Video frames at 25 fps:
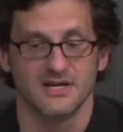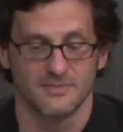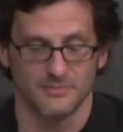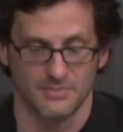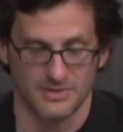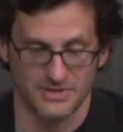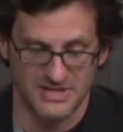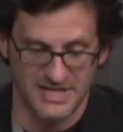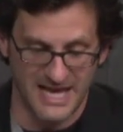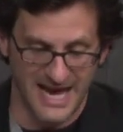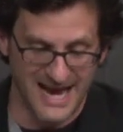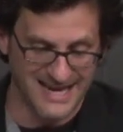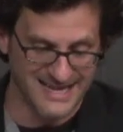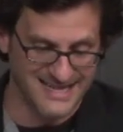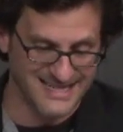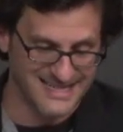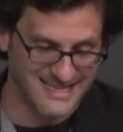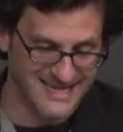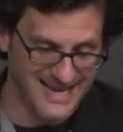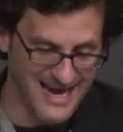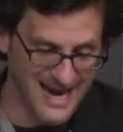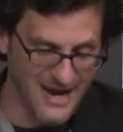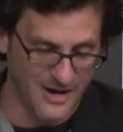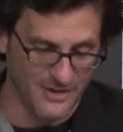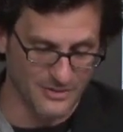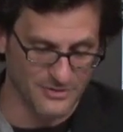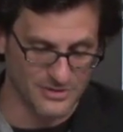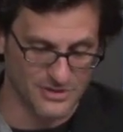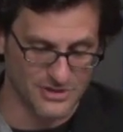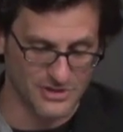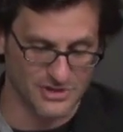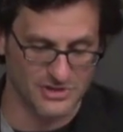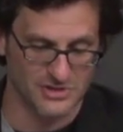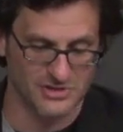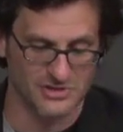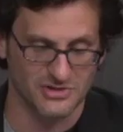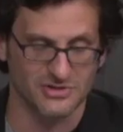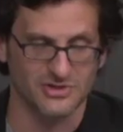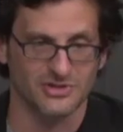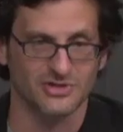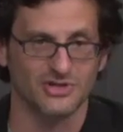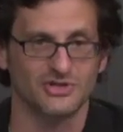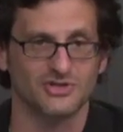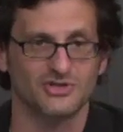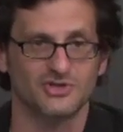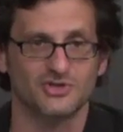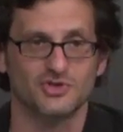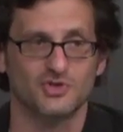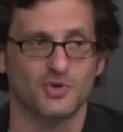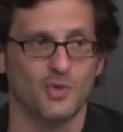but that counts the
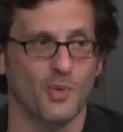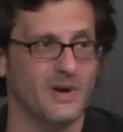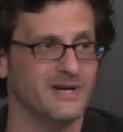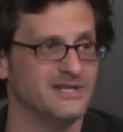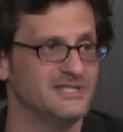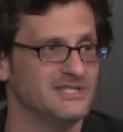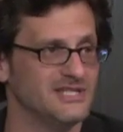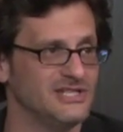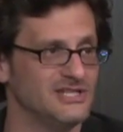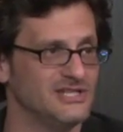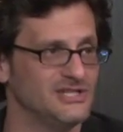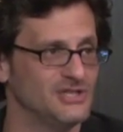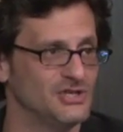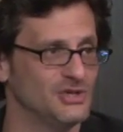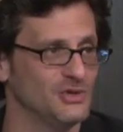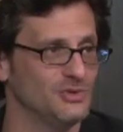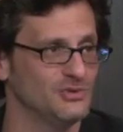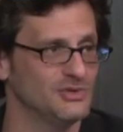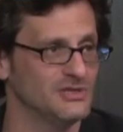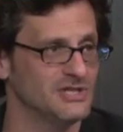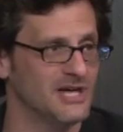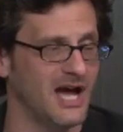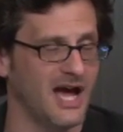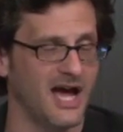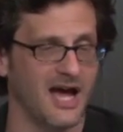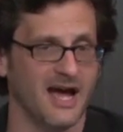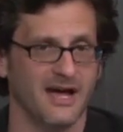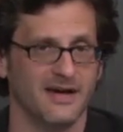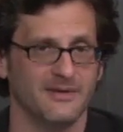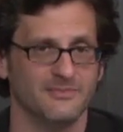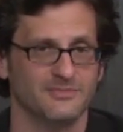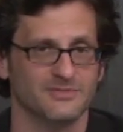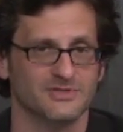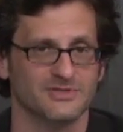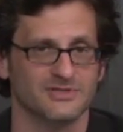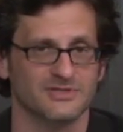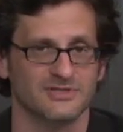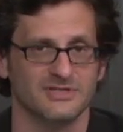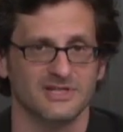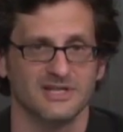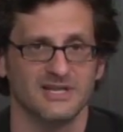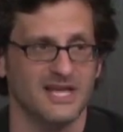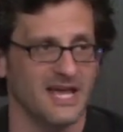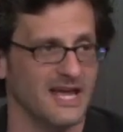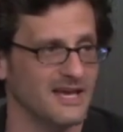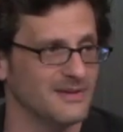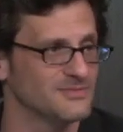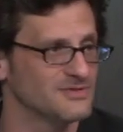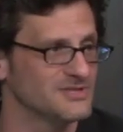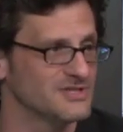22 times that
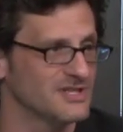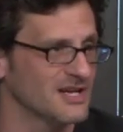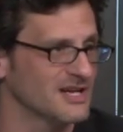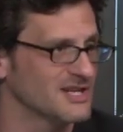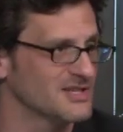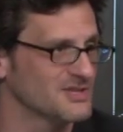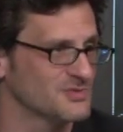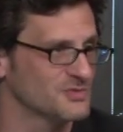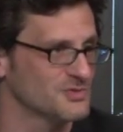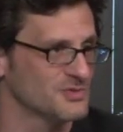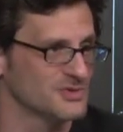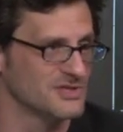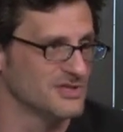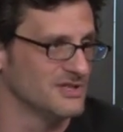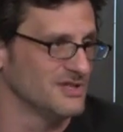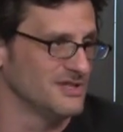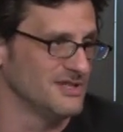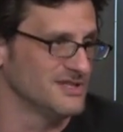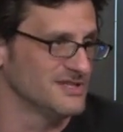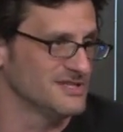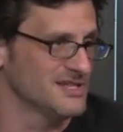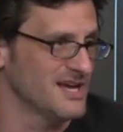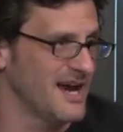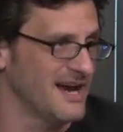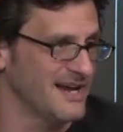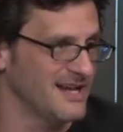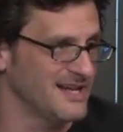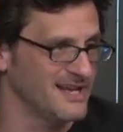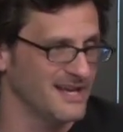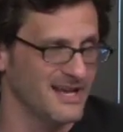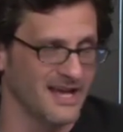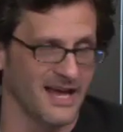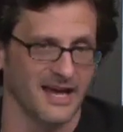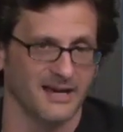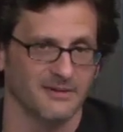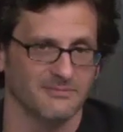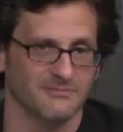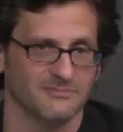game six was the deciding game.